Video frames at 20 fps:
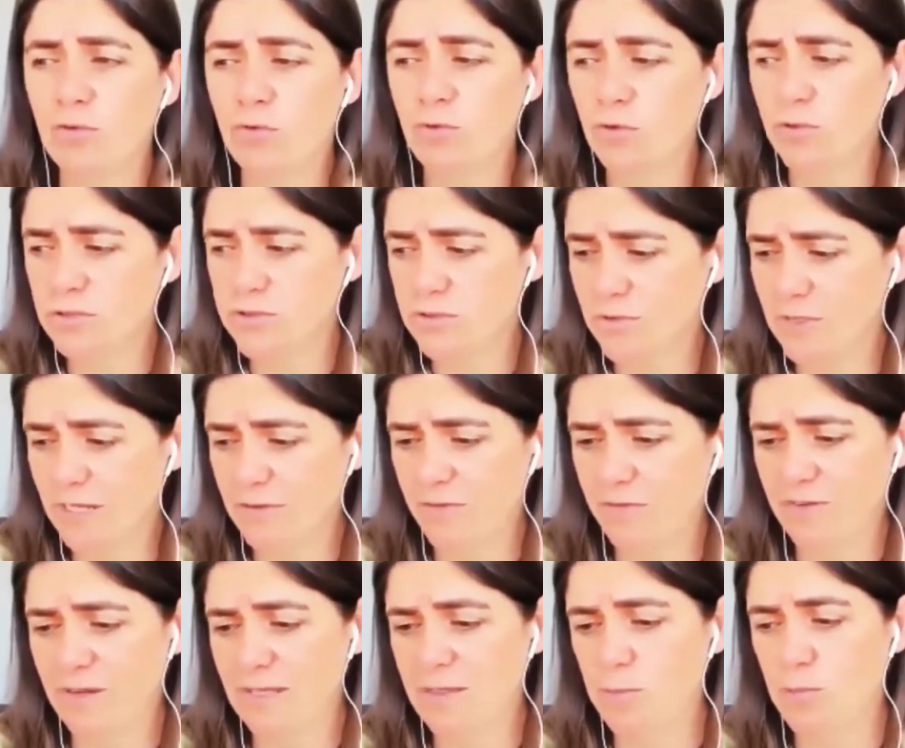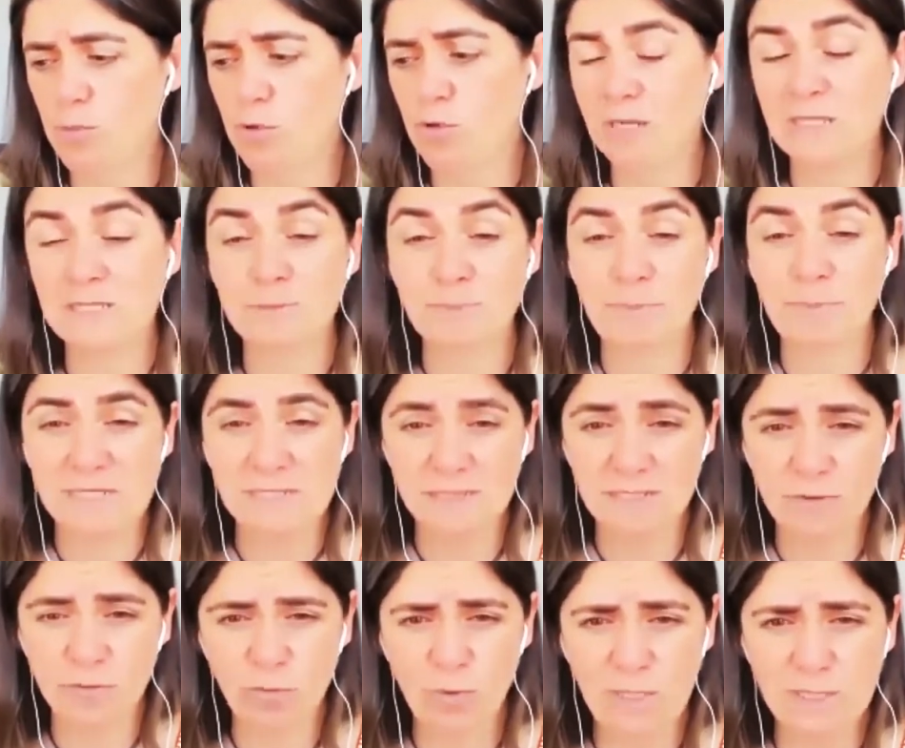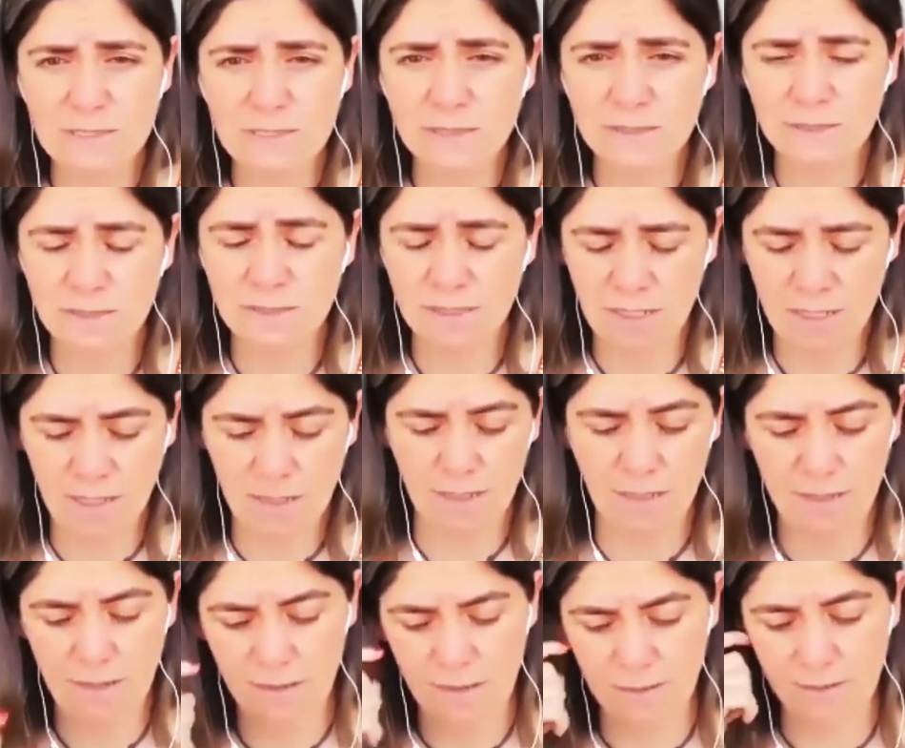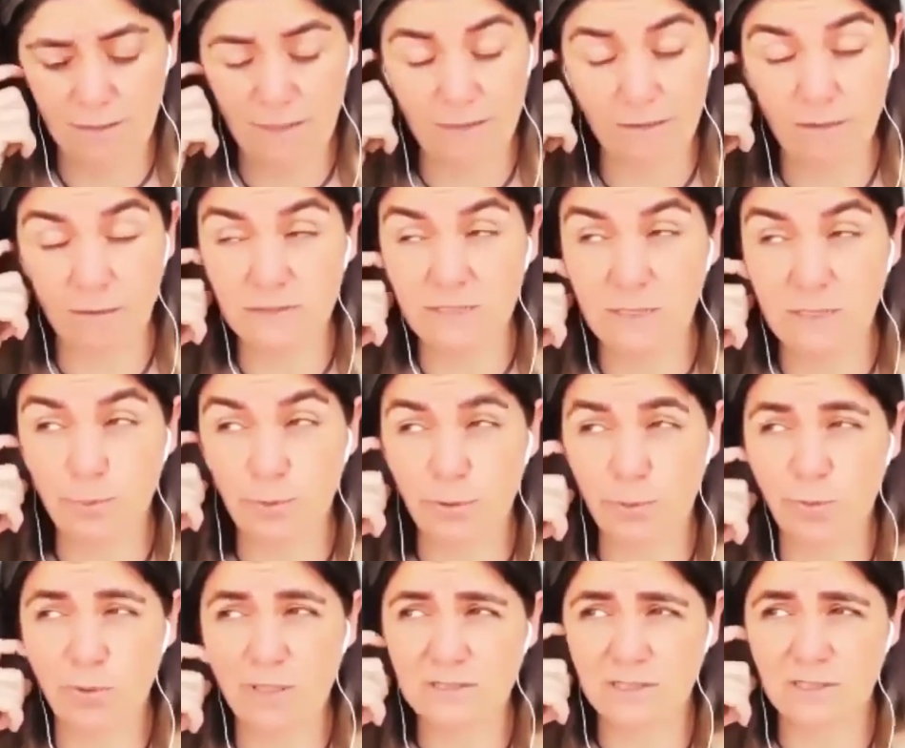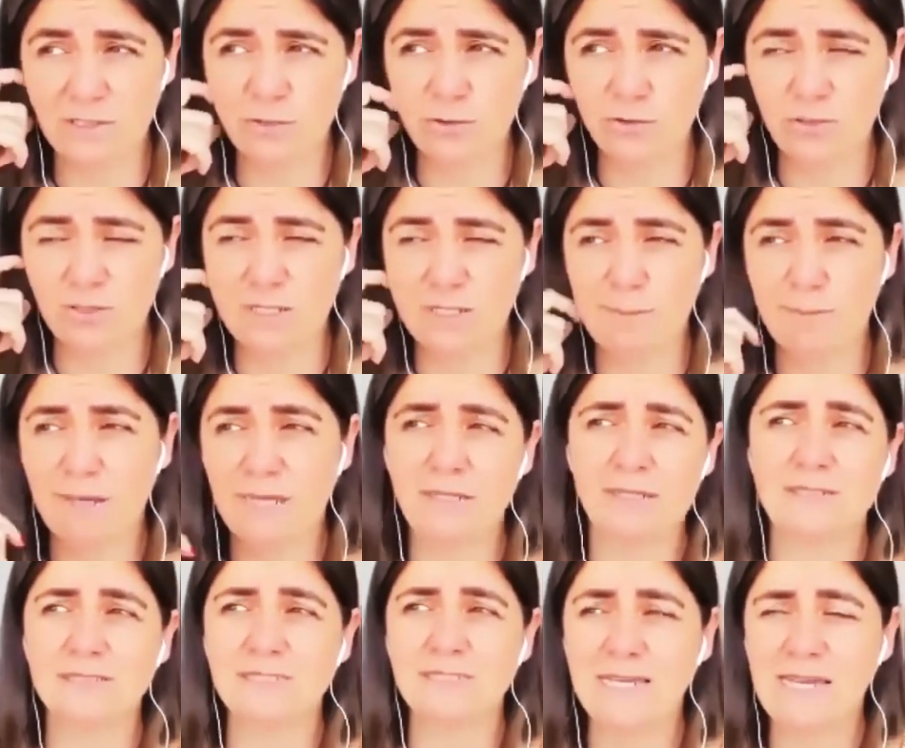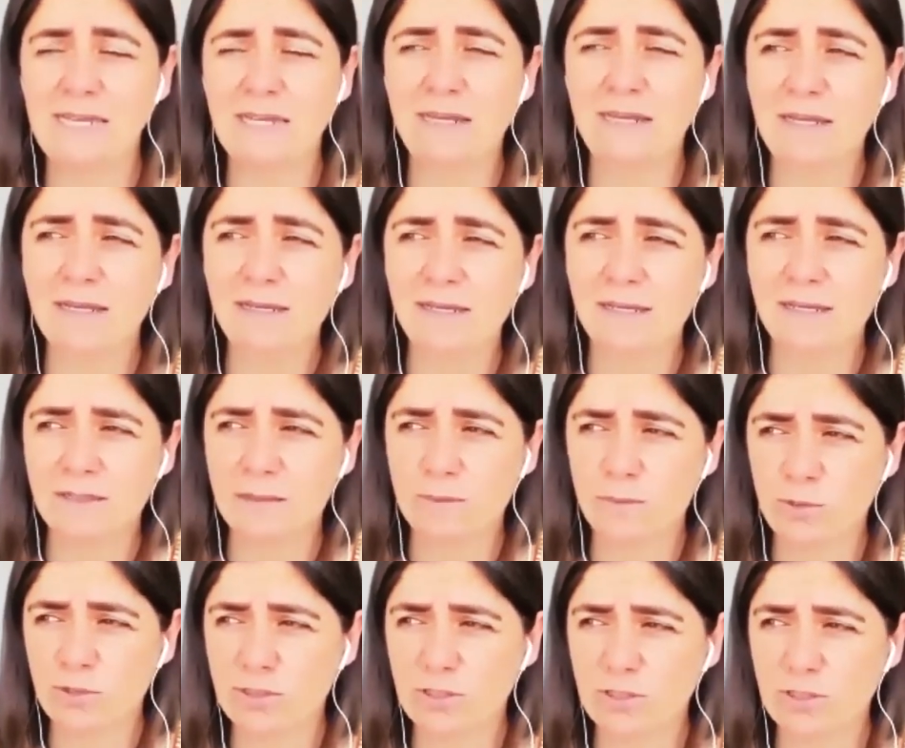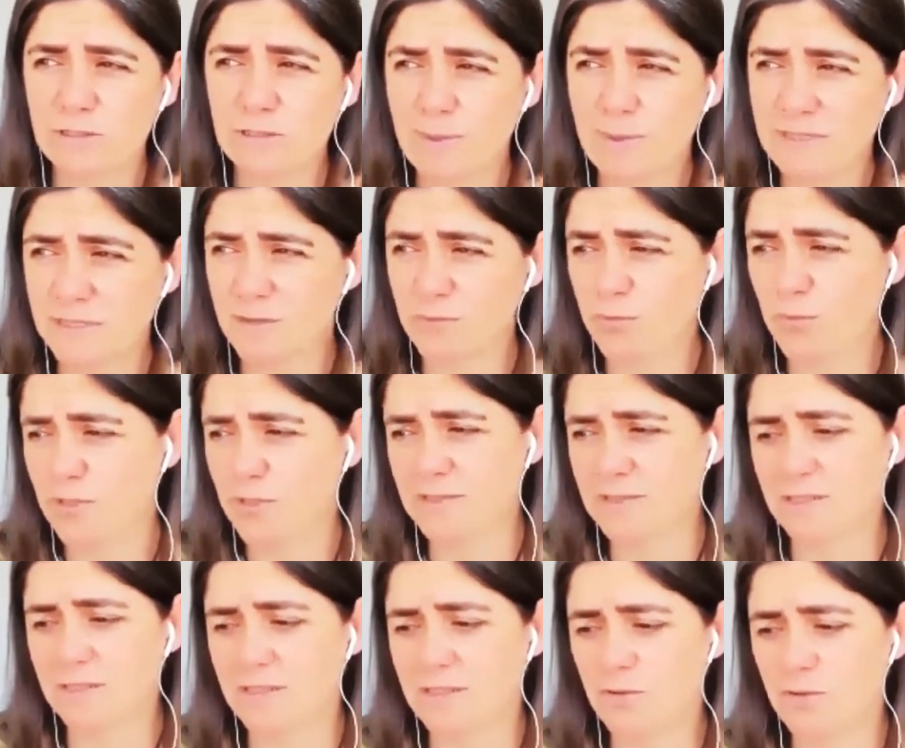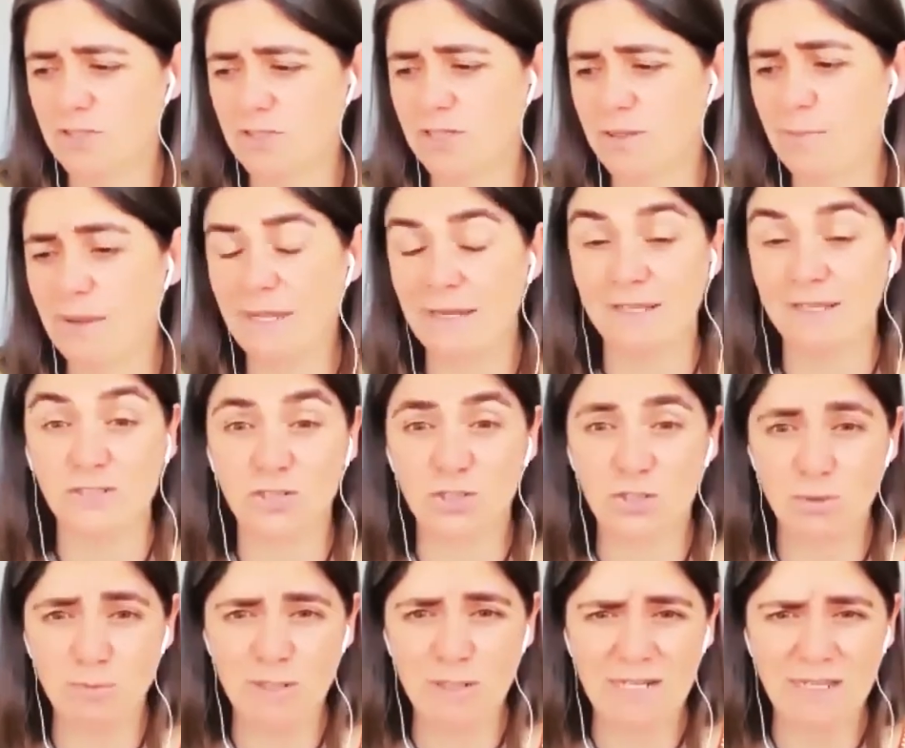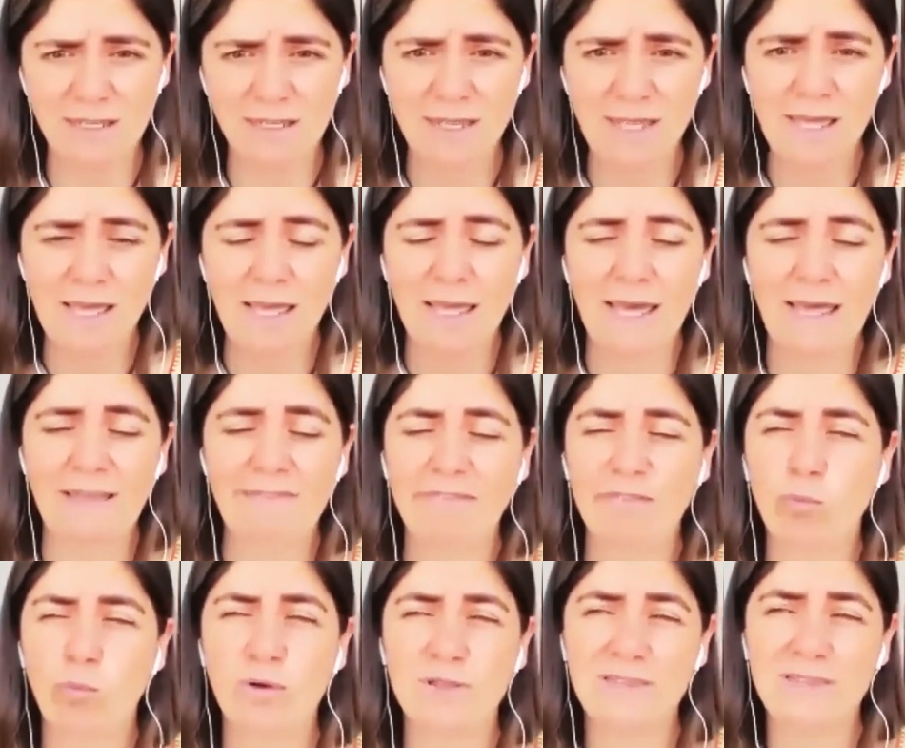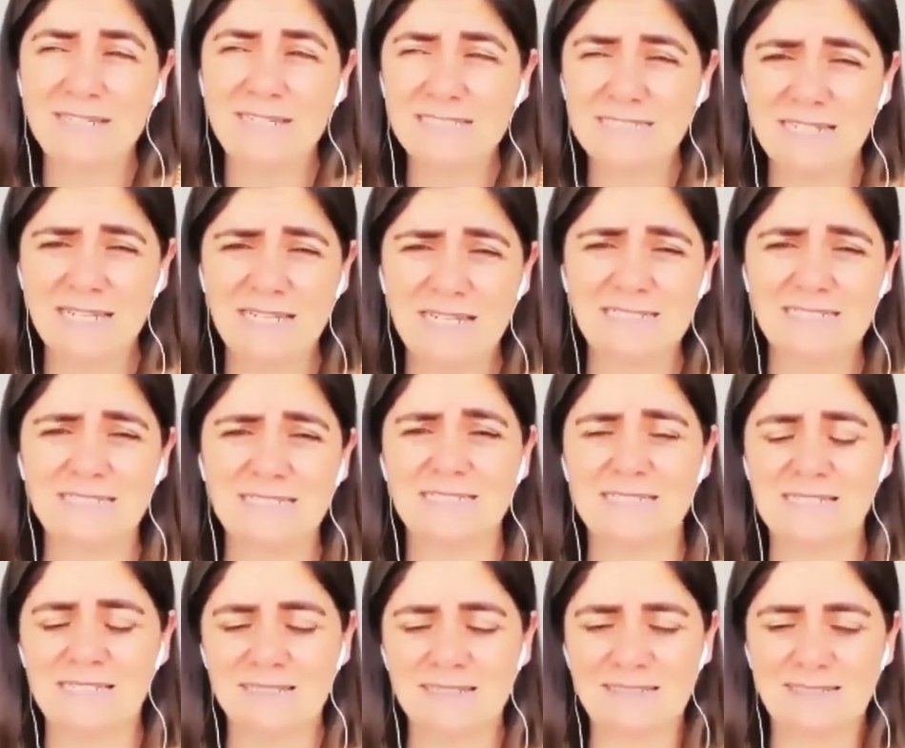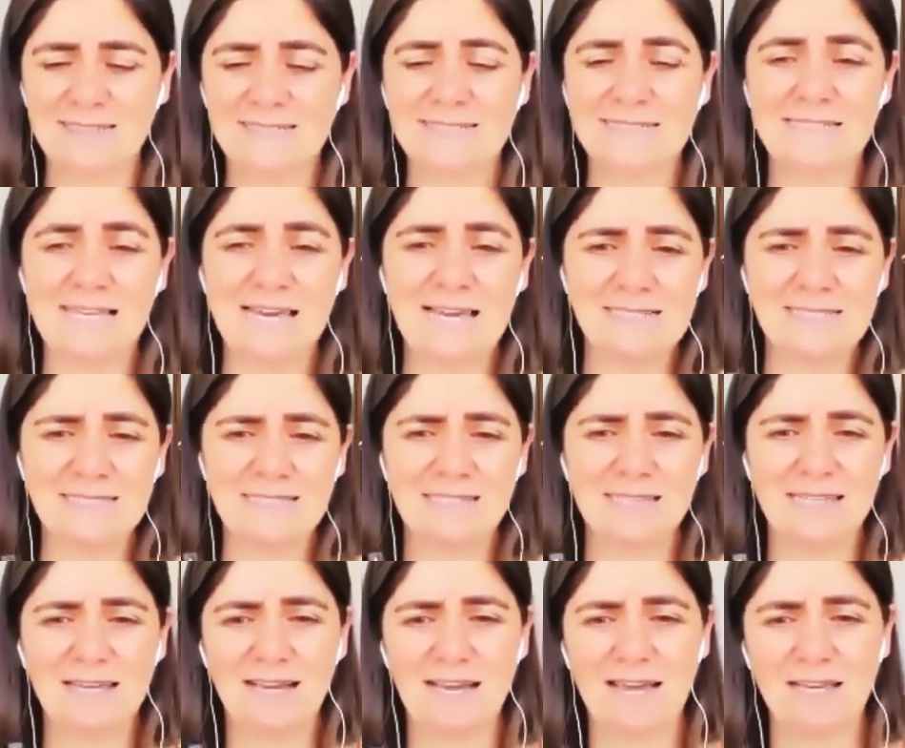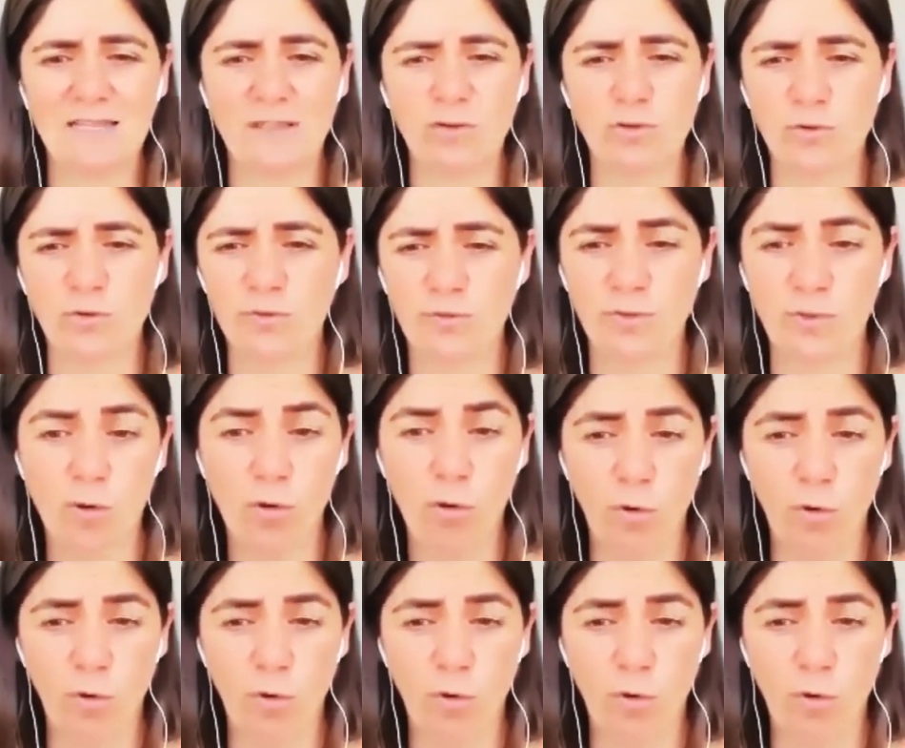You also can find more expensive ones, like the cheaper ones are usually made in China and the more expensive ones are usually made in Germany. And what they change is the size and the kind of the